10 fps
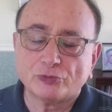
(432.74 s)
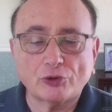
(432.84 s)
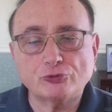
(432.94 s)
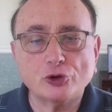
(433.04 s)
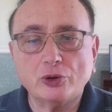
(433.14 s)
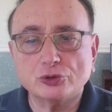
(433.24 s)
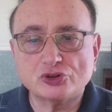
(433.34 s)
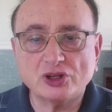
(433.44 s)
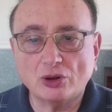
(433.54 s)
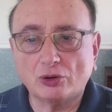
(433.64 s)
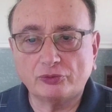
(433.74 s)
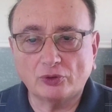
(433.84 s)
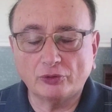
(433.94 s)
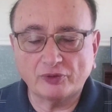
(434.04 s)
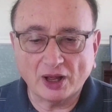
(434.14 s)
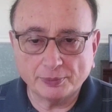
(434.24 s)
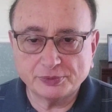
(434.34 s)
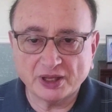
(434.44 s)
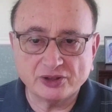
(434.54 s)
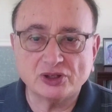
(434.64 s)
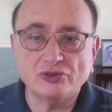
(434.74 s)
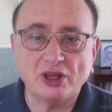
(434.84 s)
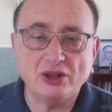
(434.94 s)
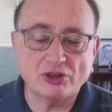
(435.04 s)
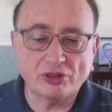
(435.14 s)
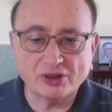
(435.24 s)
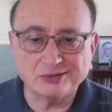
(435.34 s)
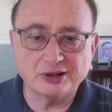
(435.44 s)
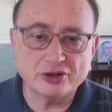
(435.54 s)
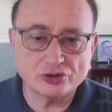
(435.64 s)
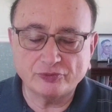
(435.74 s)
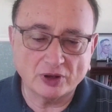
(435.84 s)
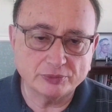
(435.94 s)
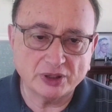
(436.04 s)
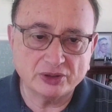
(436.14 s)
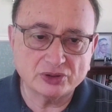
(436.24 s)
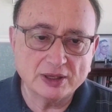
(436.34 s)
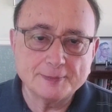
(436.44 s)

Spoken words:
the frequency of update and the thoroughness of update.